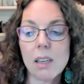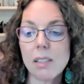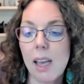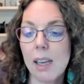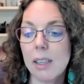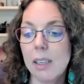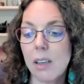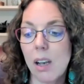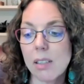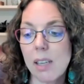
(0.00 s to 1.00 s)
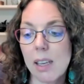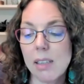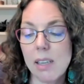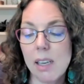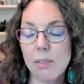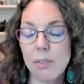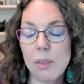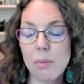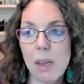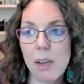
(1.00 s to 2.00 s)
Coxsackie, Coxsackie's hand,
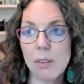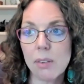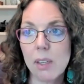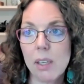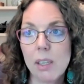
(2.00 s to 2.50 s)
foot, and mouth.